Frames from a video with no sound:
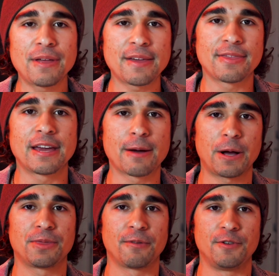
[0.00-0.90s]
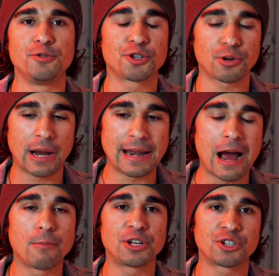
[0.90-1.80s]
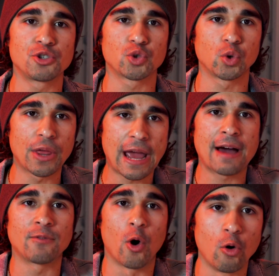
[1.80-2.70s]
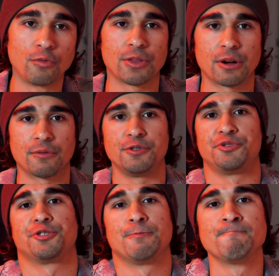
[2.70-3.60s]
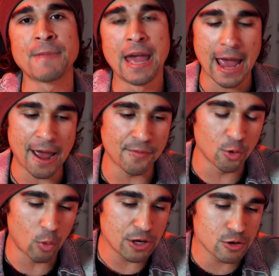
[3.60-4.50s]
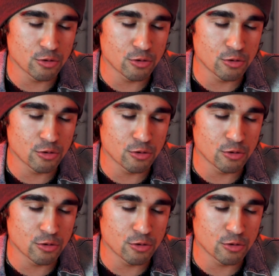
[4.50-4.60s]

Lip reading: they think about the future and how much control they have over their future. And the way you